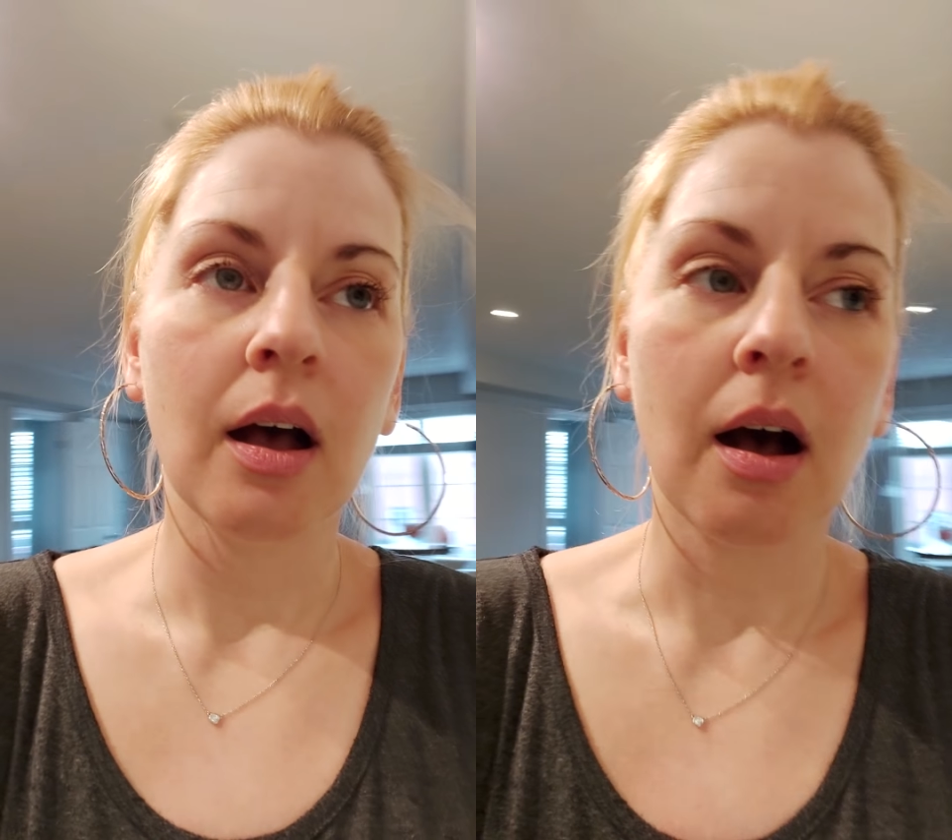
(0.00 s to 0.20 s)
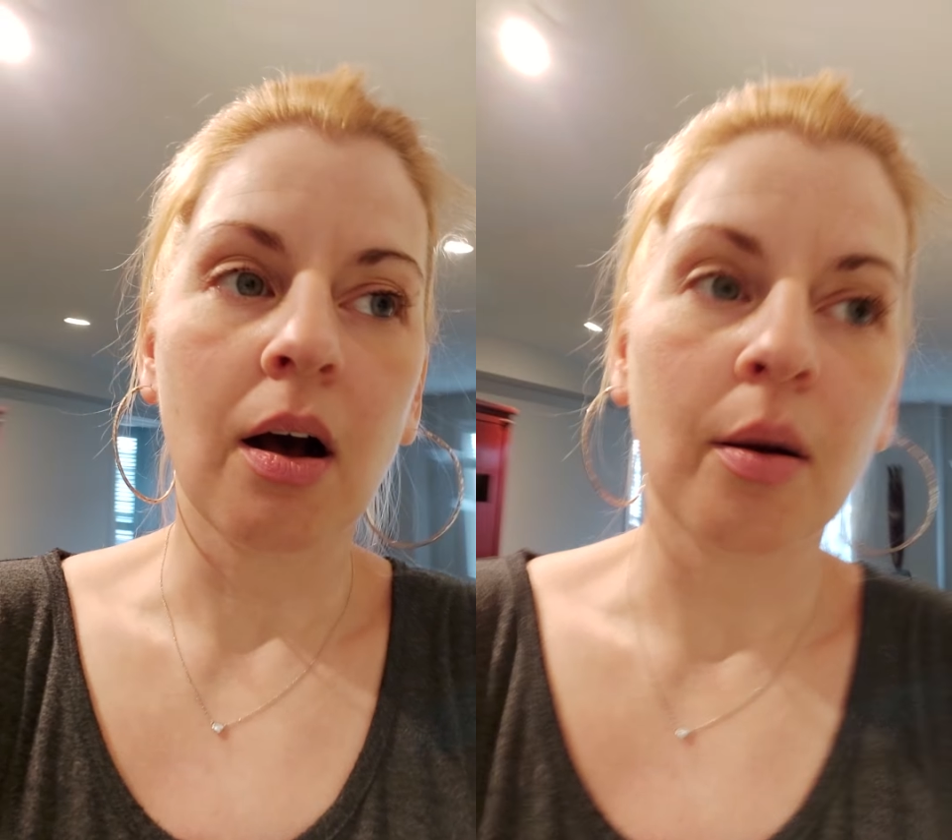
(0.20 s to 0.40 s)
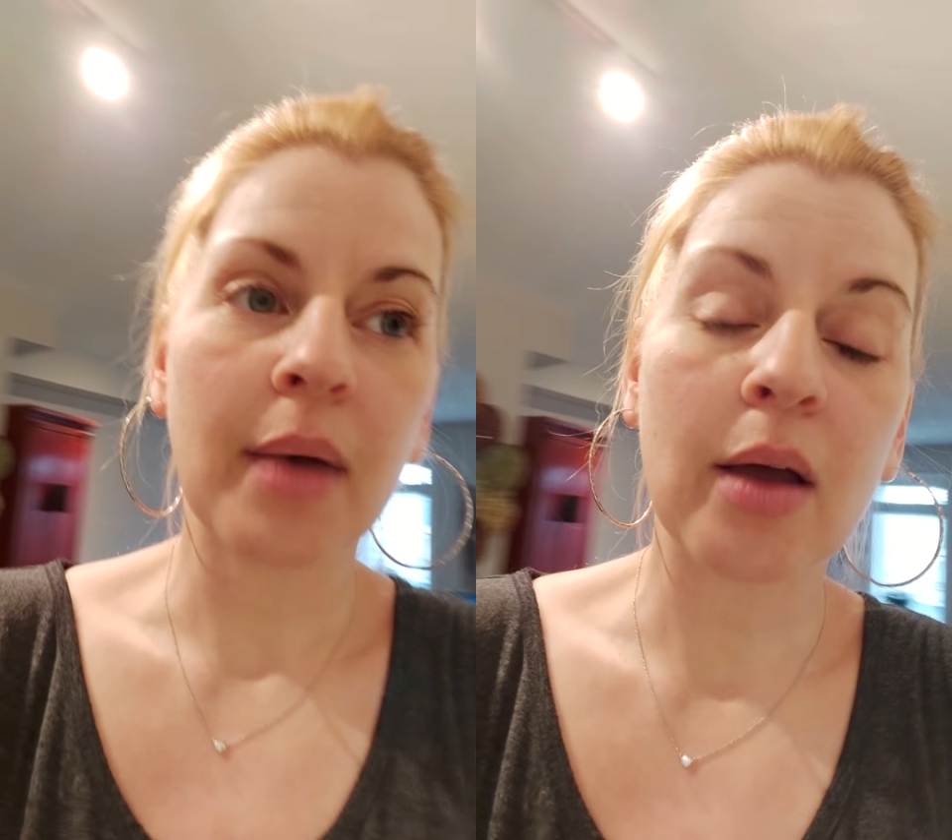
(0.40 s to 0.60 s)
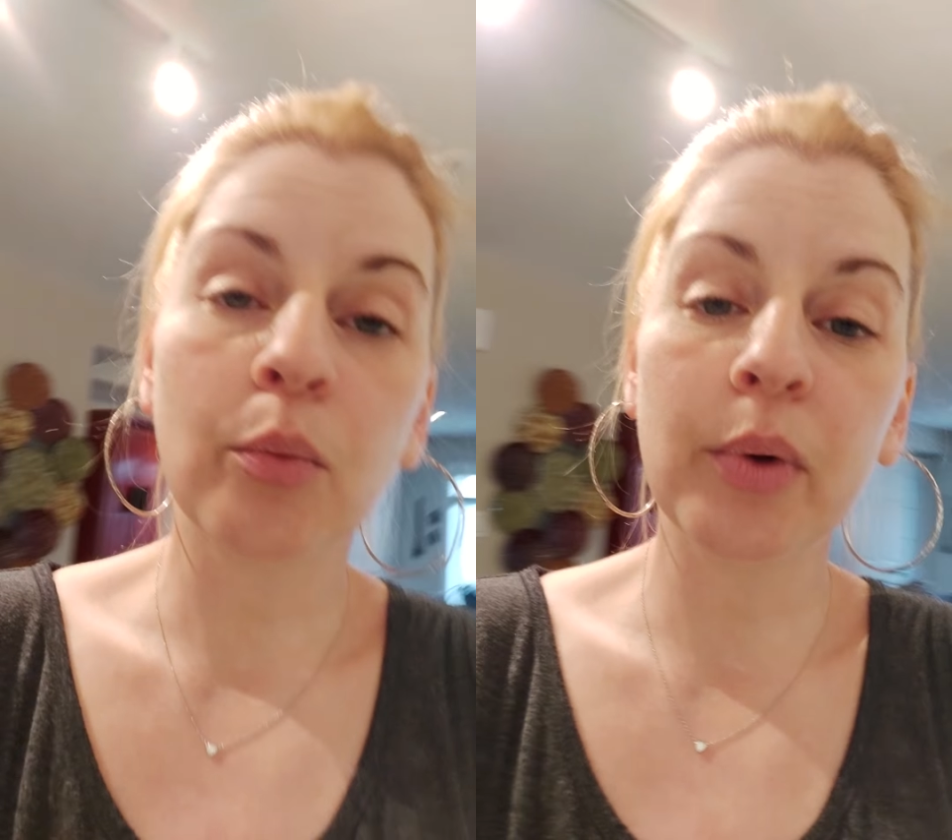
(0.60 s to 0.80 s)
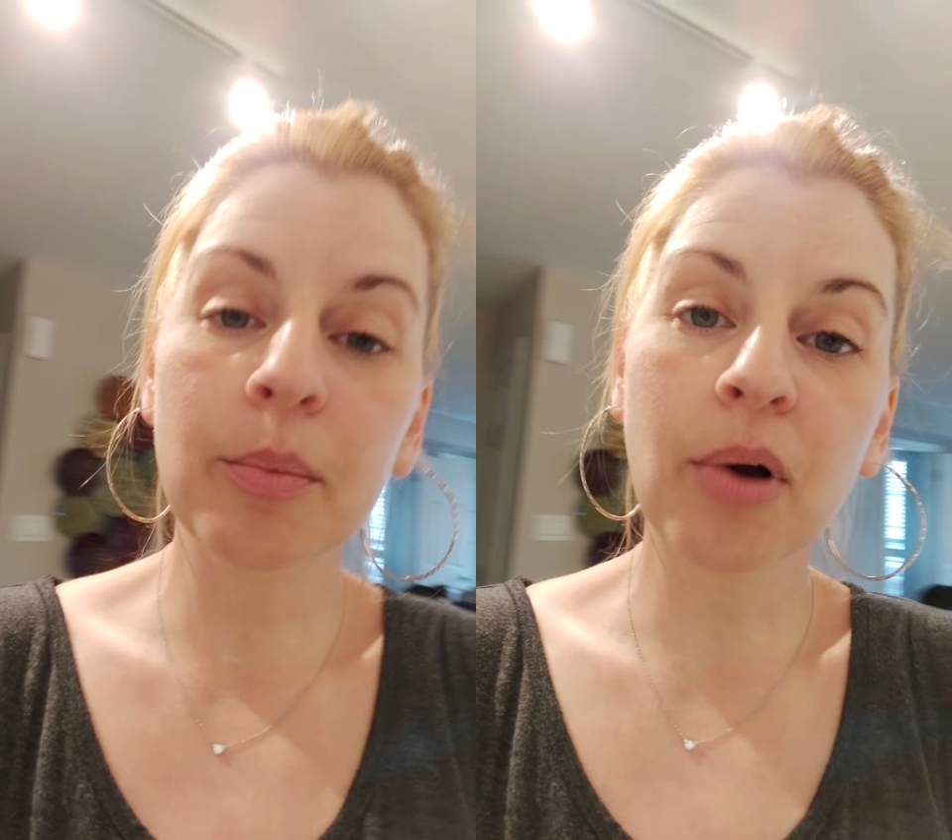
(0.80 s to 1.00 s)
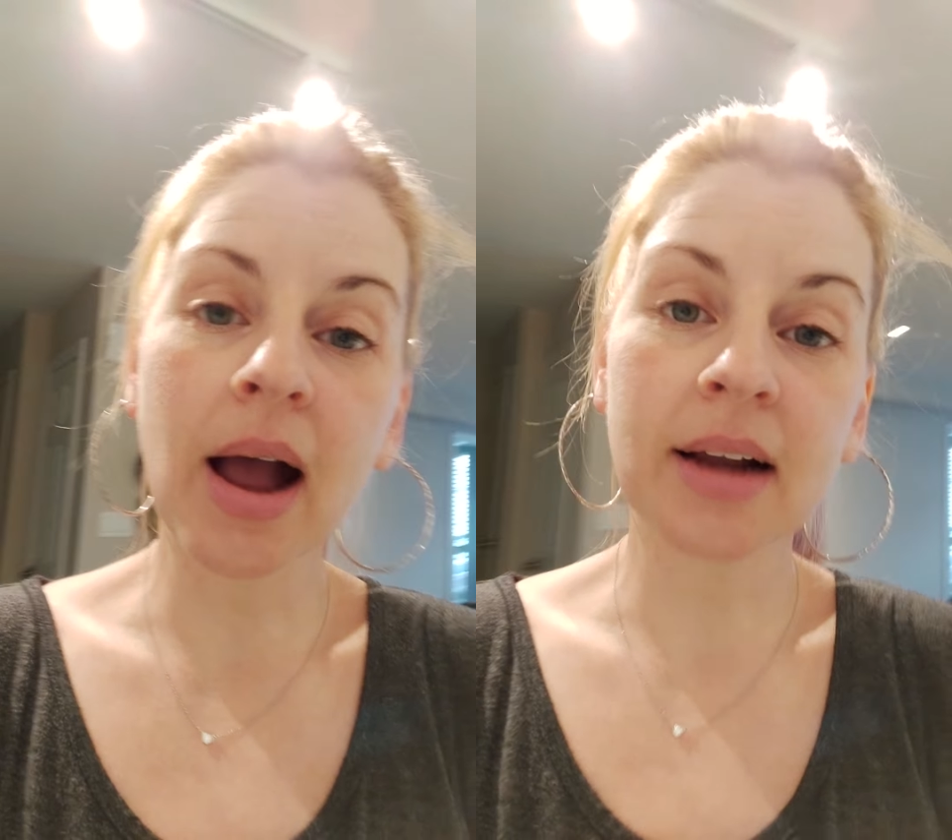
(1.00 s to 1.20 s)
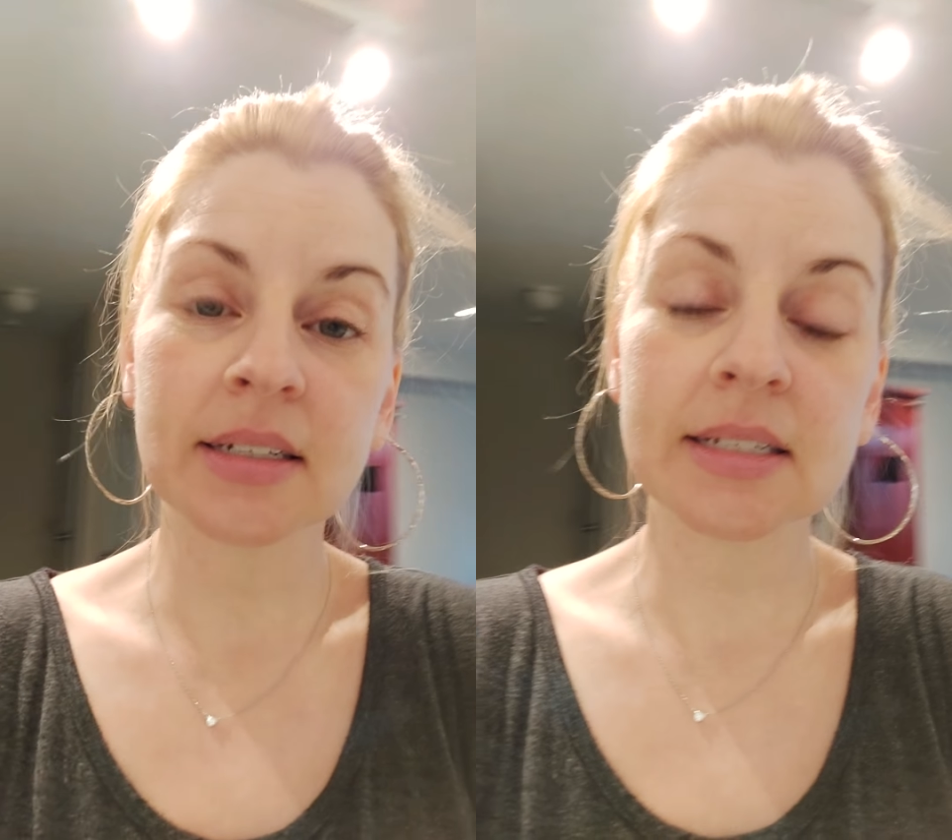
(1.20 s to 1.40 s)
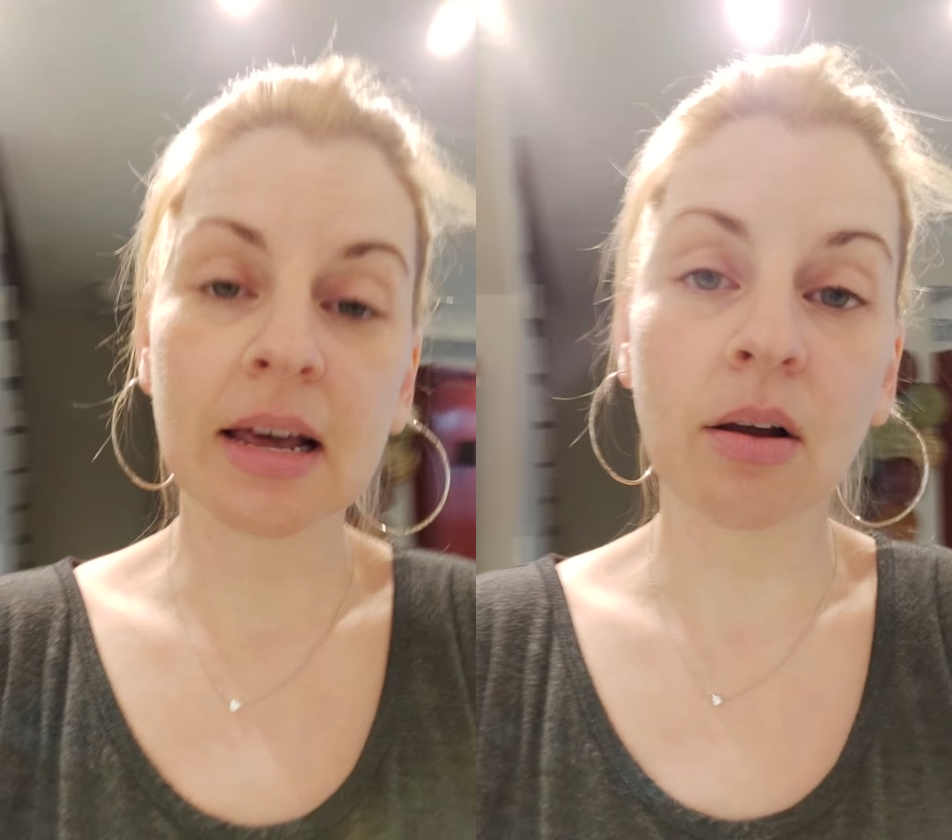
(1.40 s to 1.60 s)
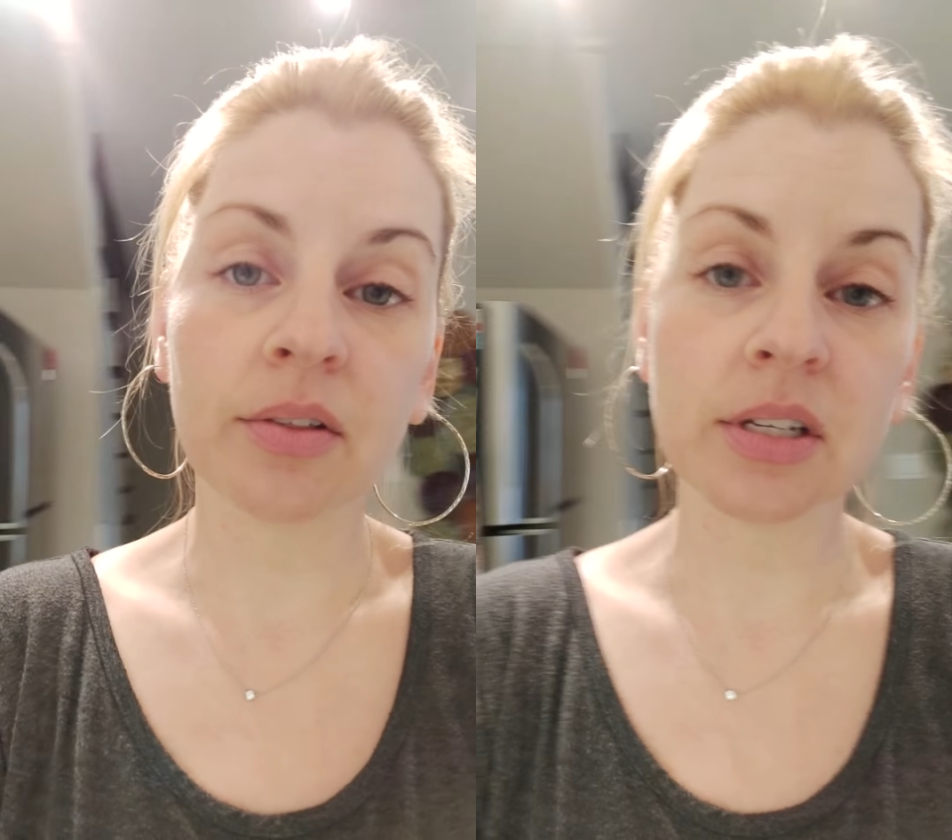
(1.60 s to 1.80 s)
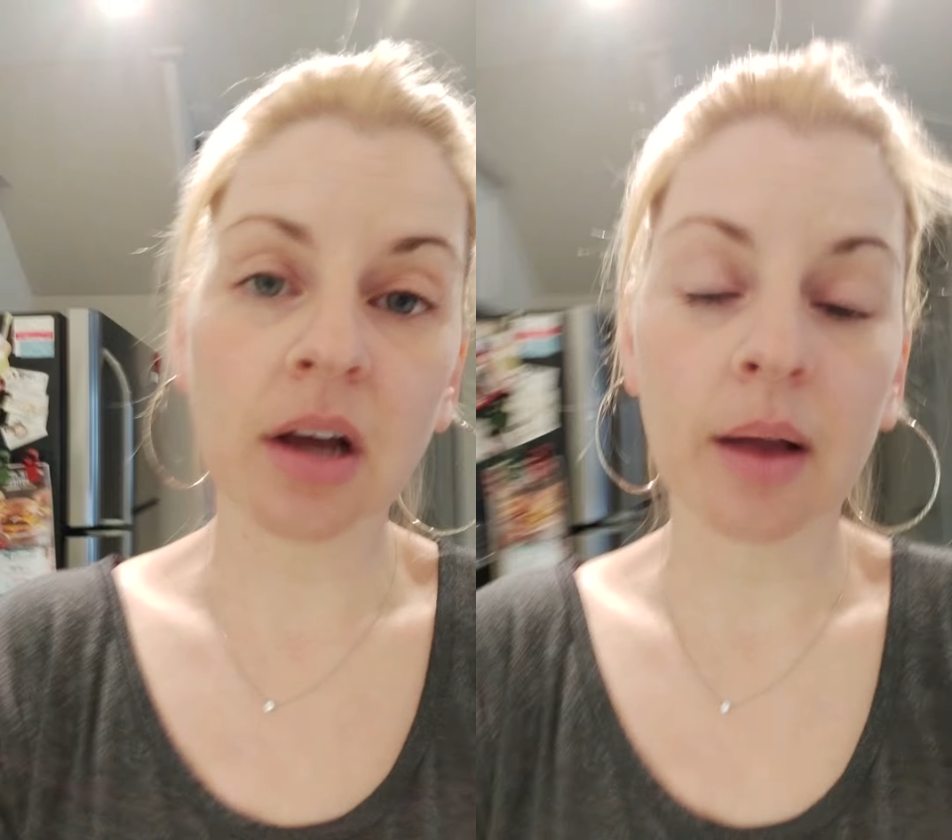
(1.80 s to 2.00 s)
and we practice that all
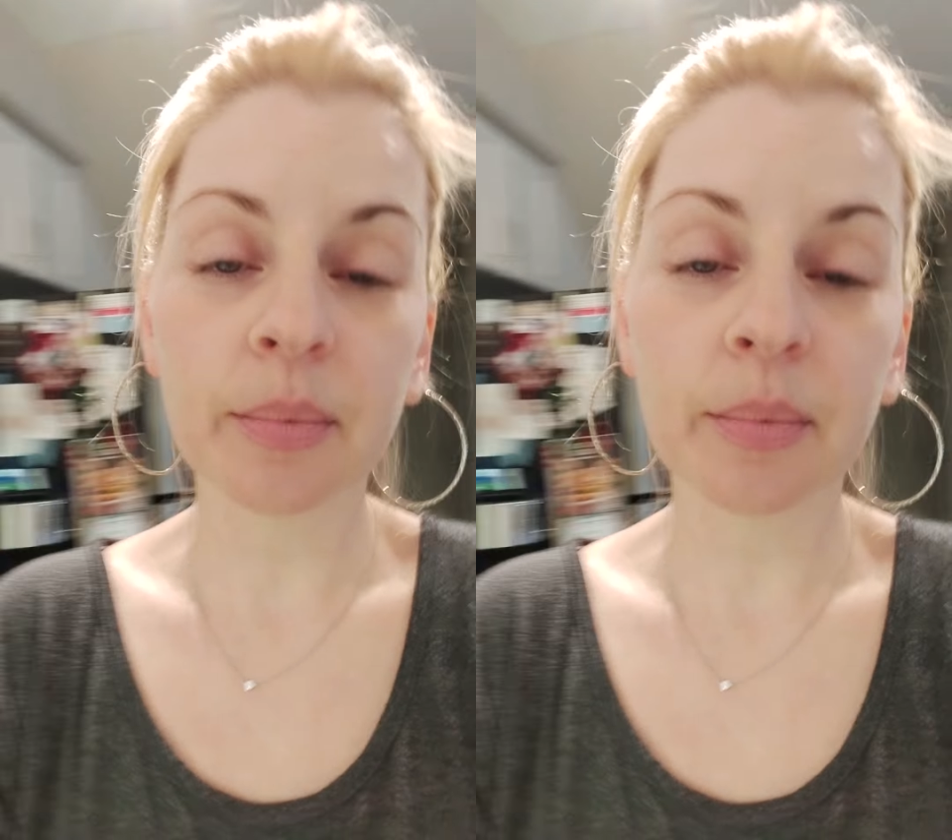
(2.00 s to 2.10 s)
the time.